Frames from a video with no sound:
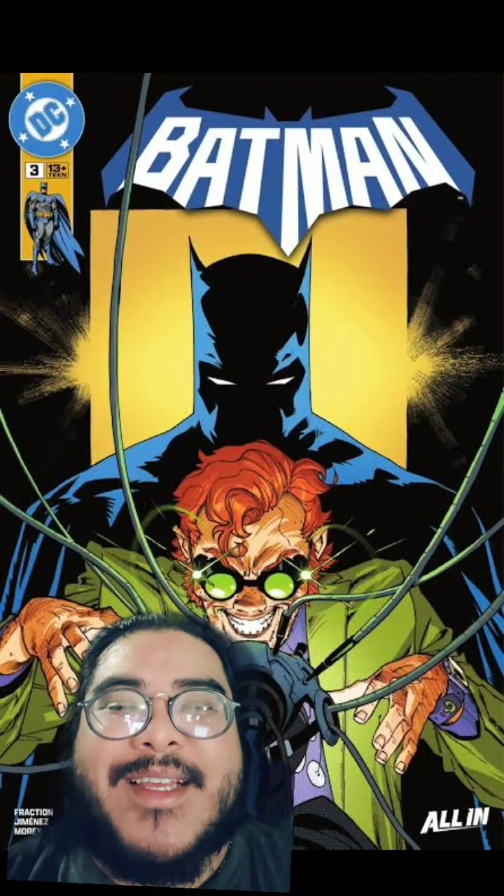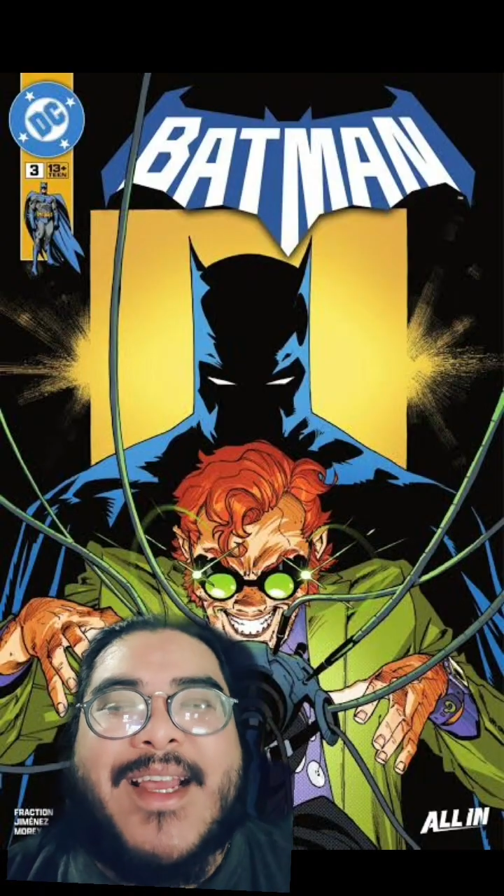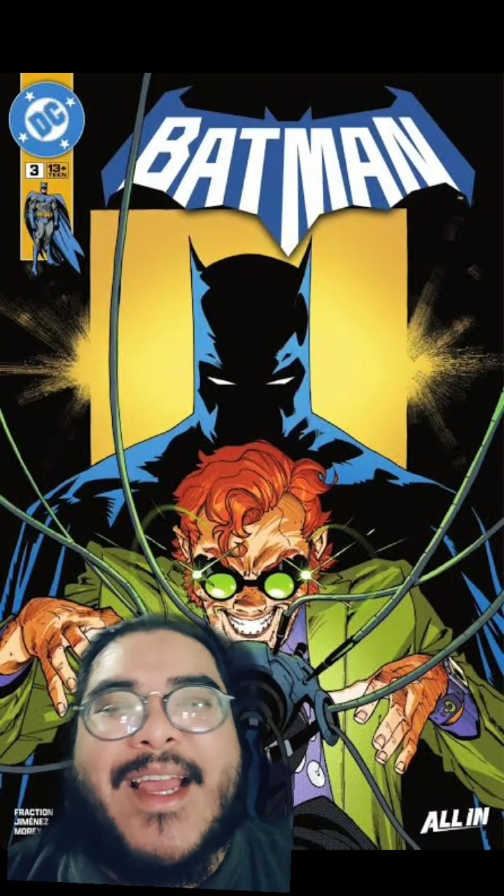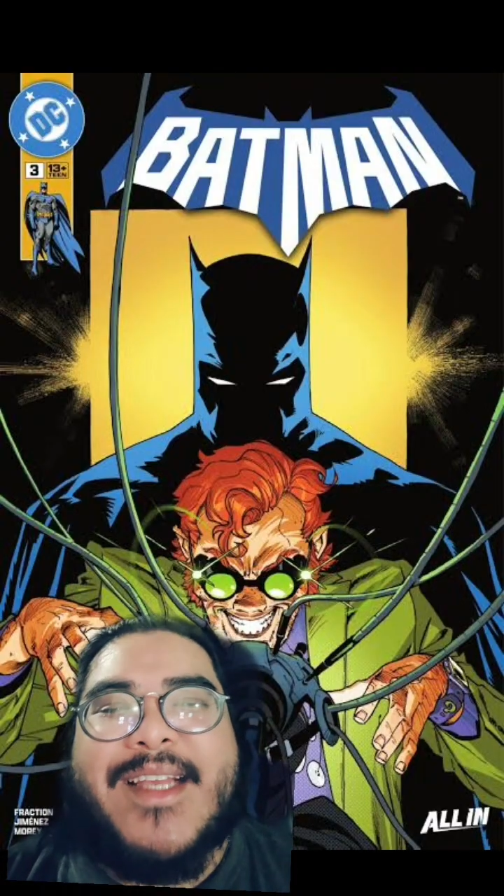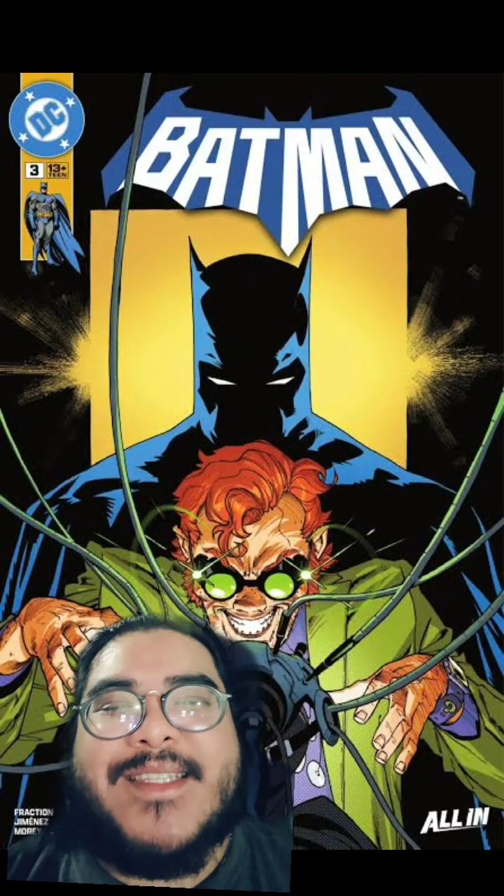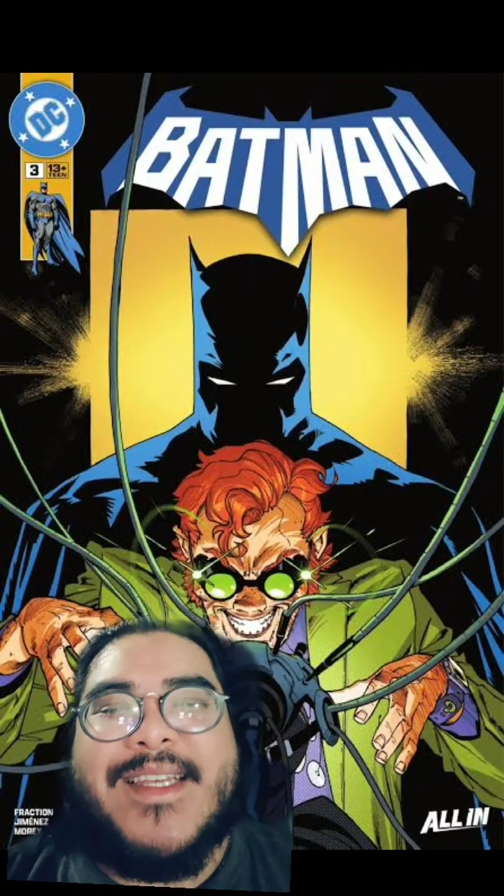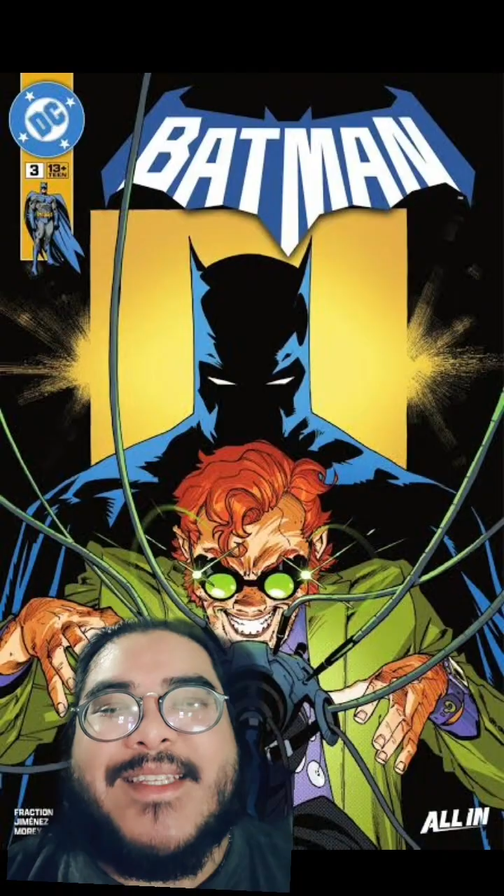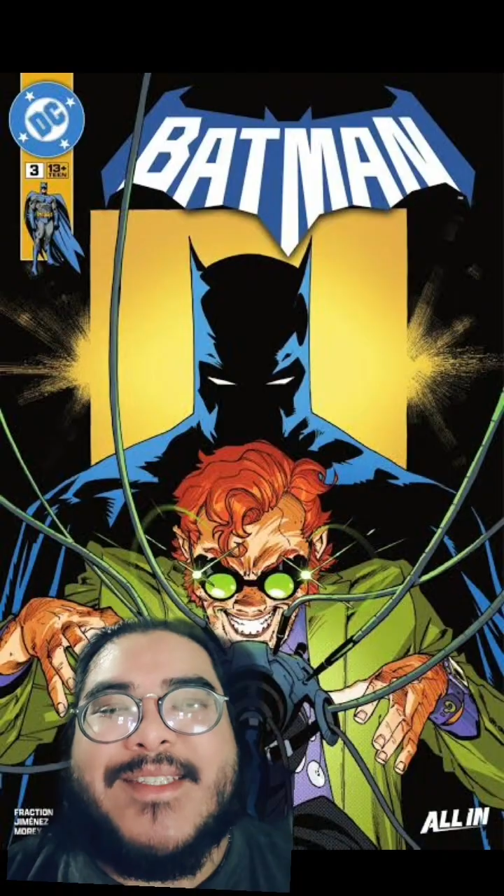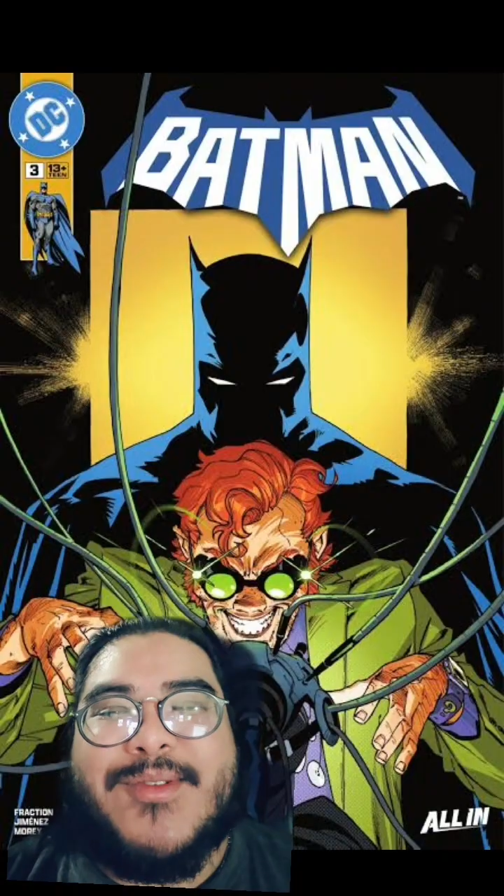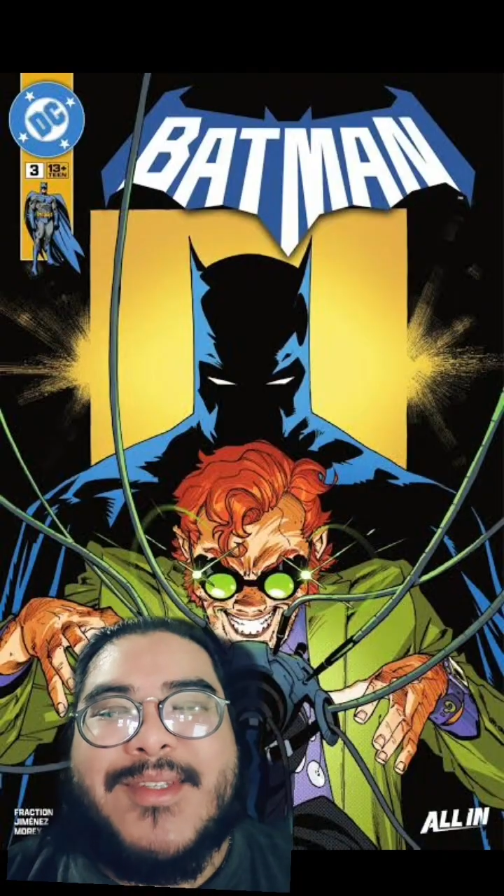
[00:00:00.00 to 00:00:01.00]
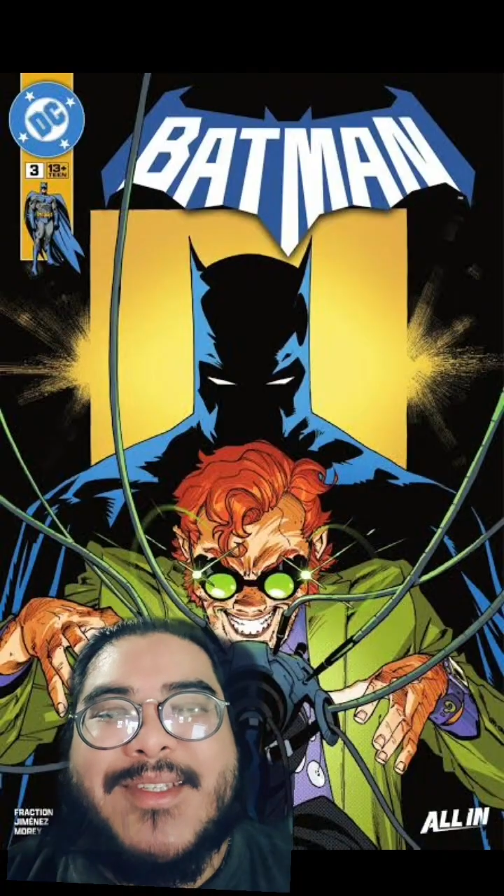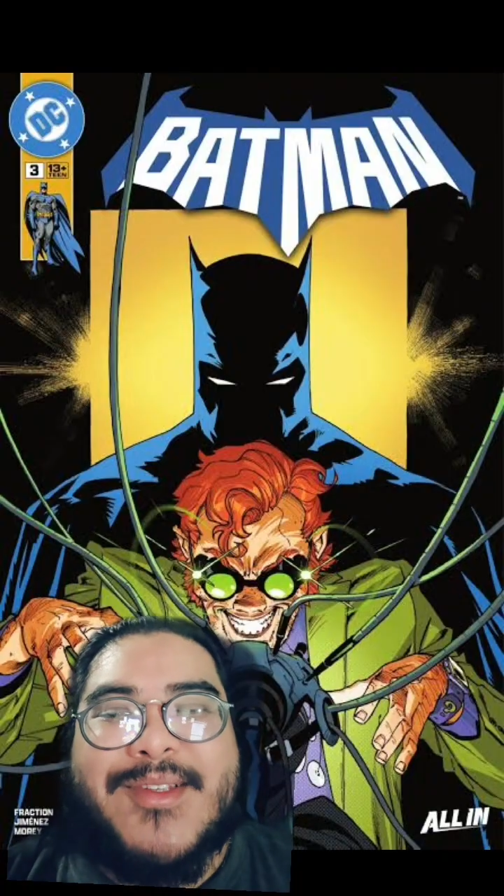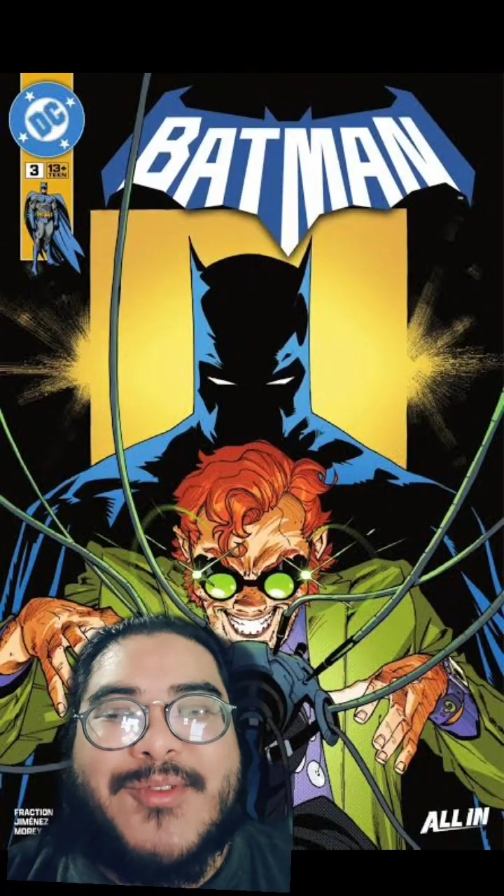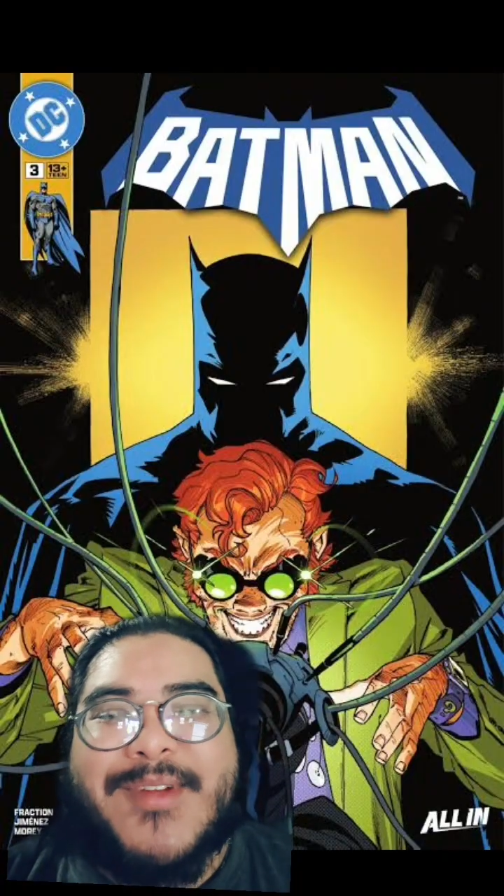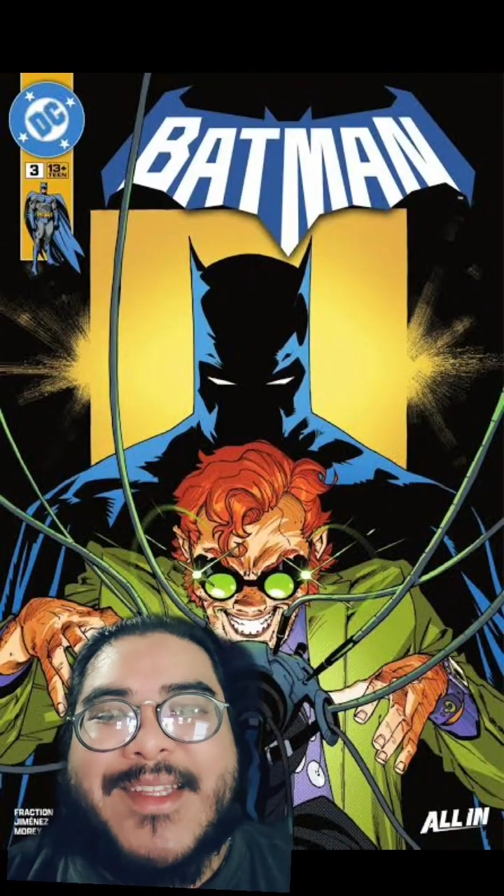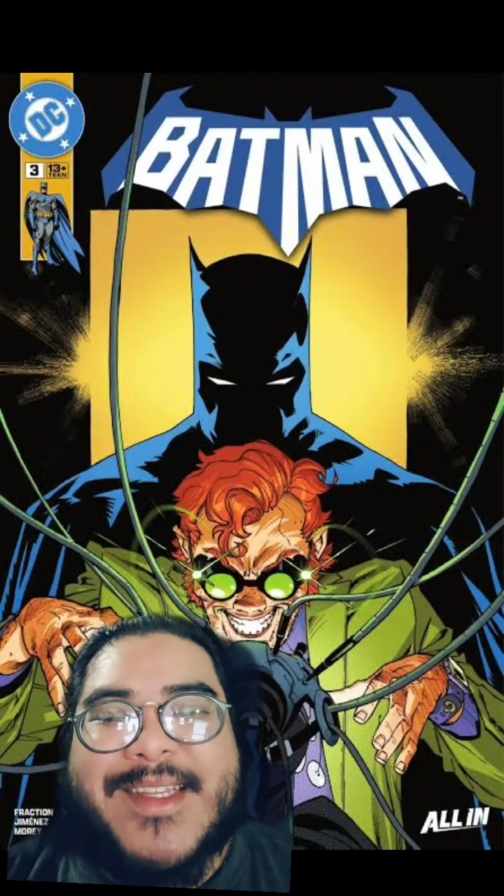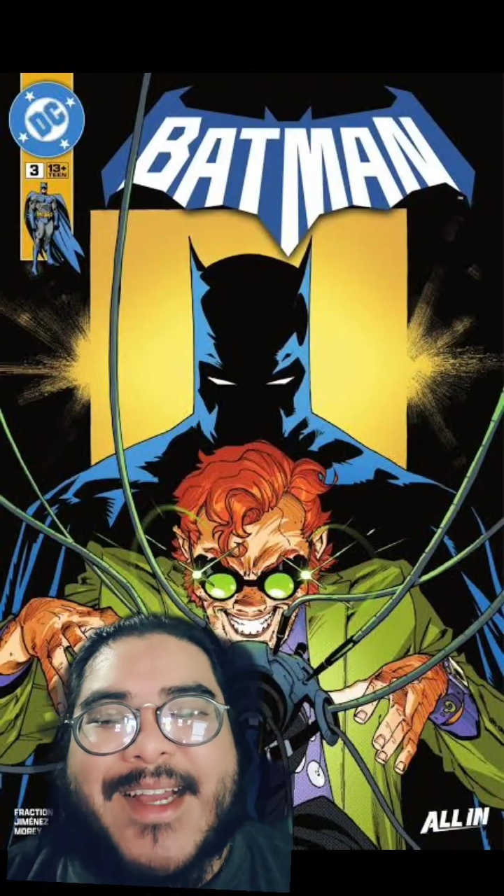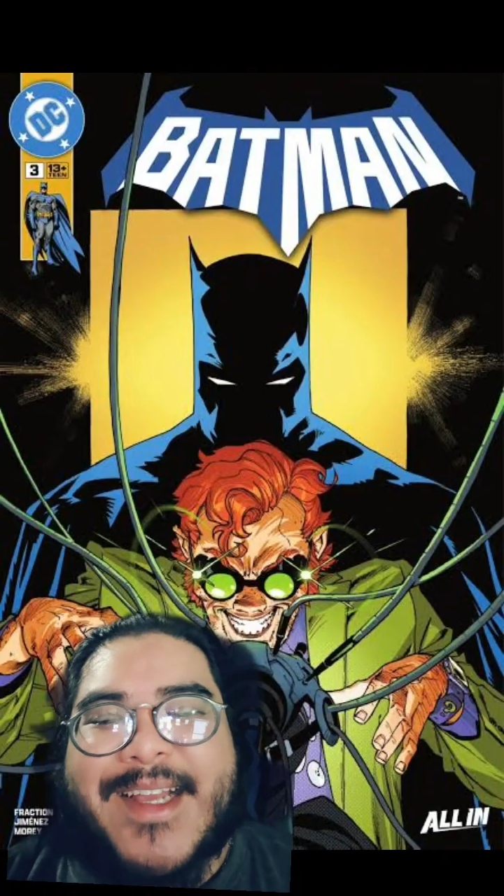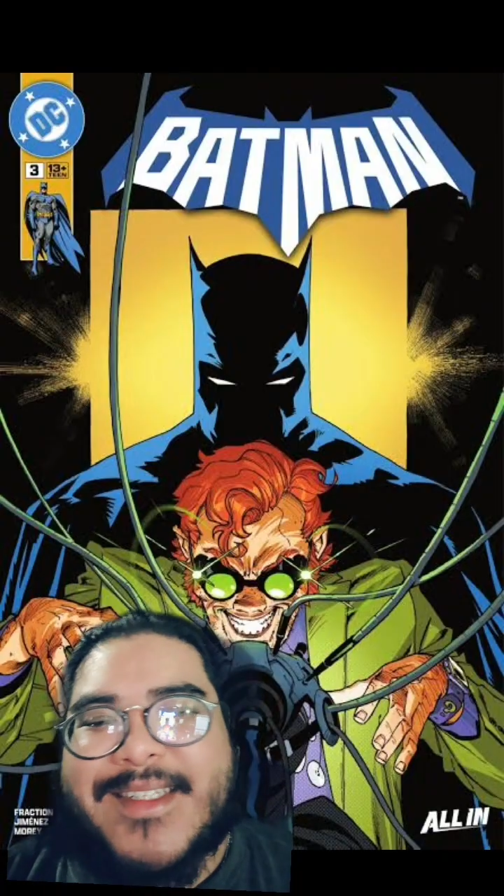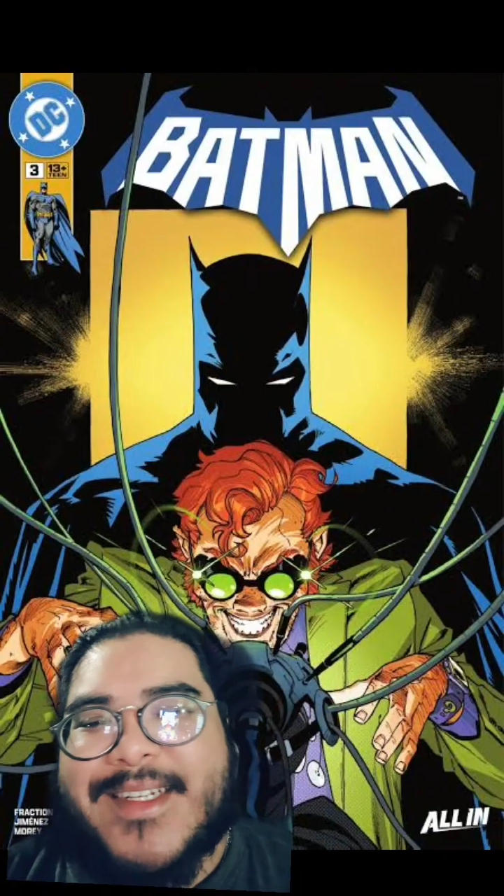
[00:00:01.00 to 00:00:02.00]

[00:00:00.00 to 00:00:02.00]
and he said, these look really nice.